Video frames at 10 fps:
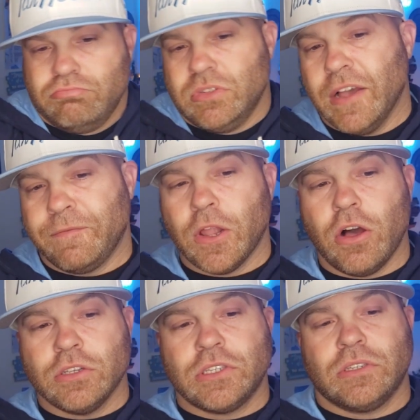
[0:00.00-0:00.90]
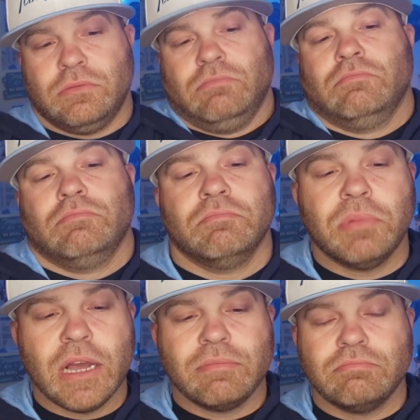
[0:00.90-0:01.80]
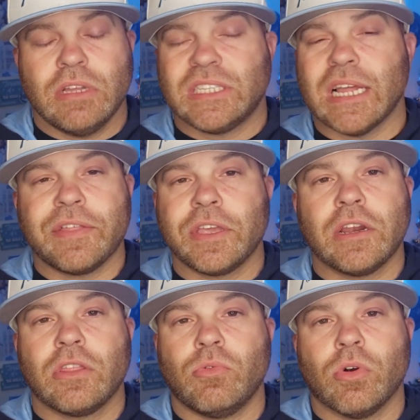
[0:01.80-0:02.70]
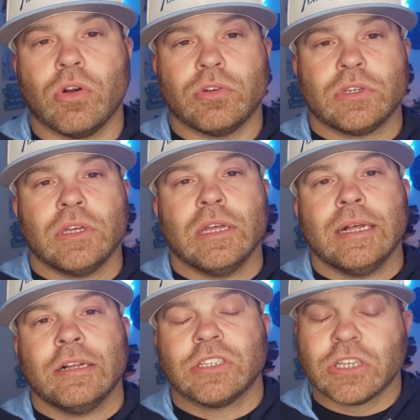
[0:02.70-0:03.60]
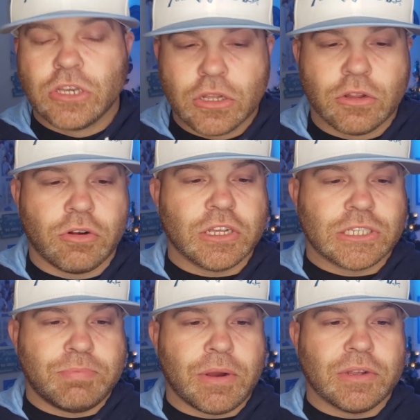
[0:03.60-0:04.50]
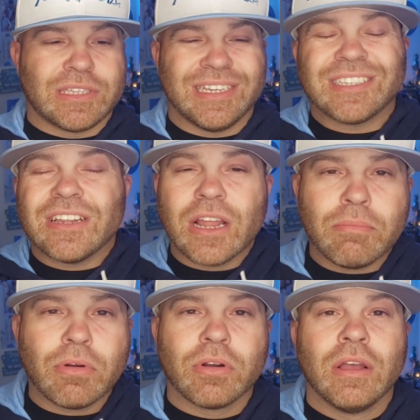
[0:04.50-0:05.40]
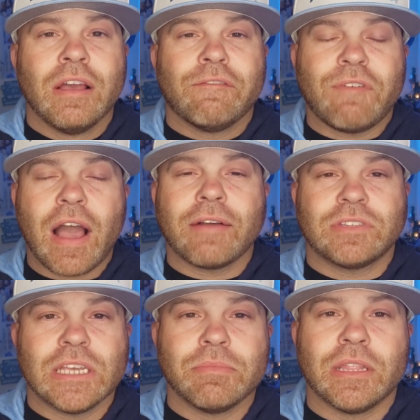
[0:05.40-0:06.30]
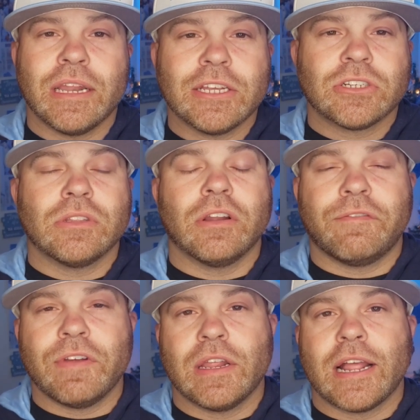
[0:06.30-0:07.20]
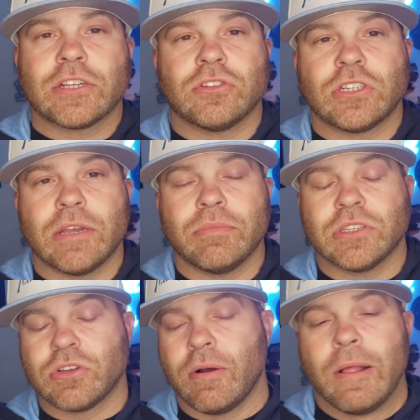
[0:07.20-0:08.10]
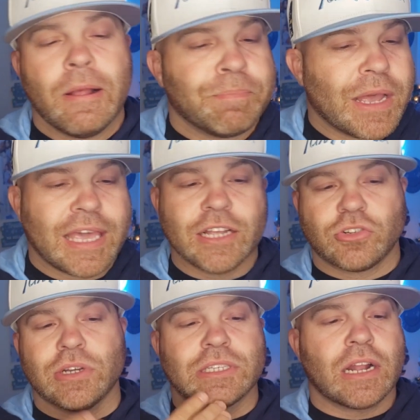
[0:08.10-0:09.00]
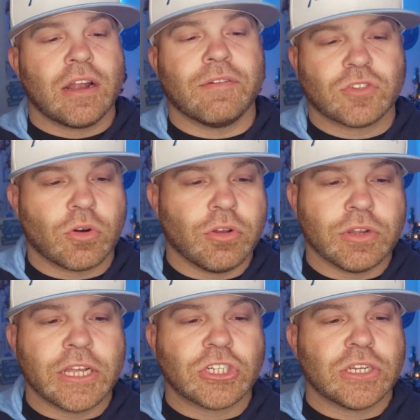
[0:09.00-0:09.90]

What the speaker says: Tough loss, but it's not the end of the world. It's a good learning experience. And it's the number five team in the nation, the defending national champion. So I can't stress that enough, Tar Heel Nation.